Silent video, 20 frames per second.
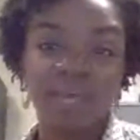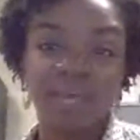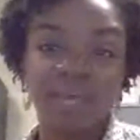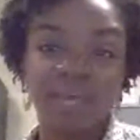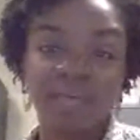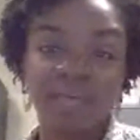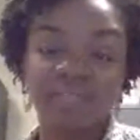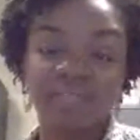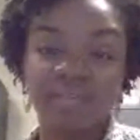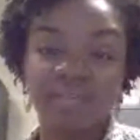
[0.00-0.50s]

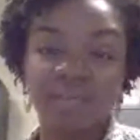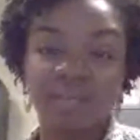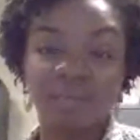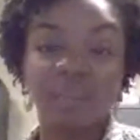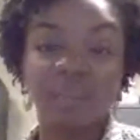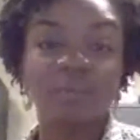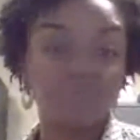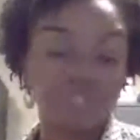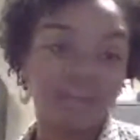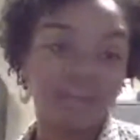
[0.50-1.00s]
And
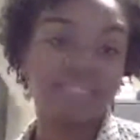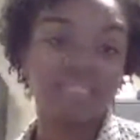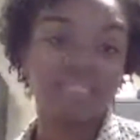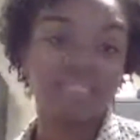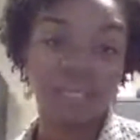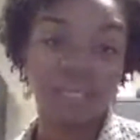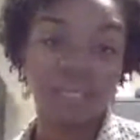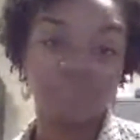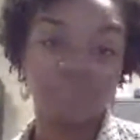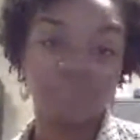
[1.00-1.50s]
so we were
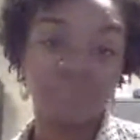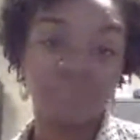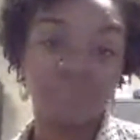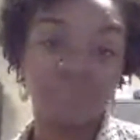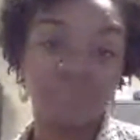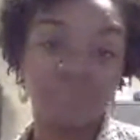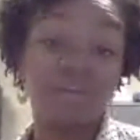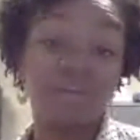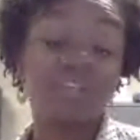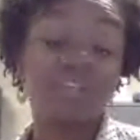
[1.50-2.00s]
talking to
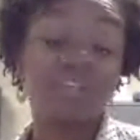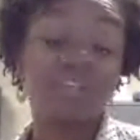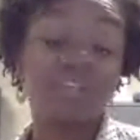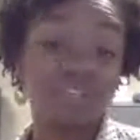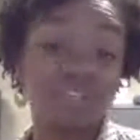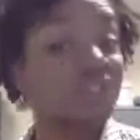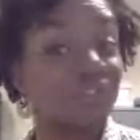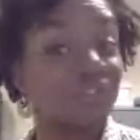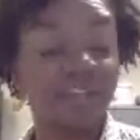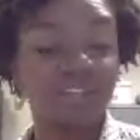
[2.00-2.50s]
them, and they were
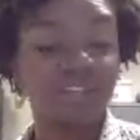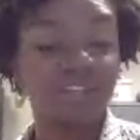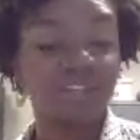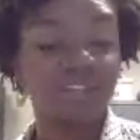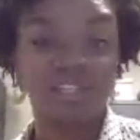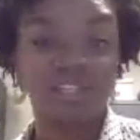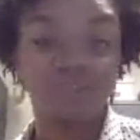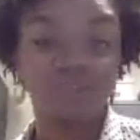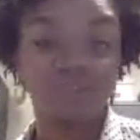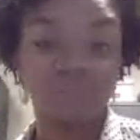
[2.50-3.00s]
just also
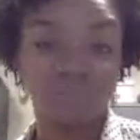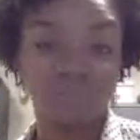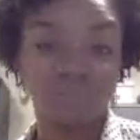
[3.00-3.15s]
well.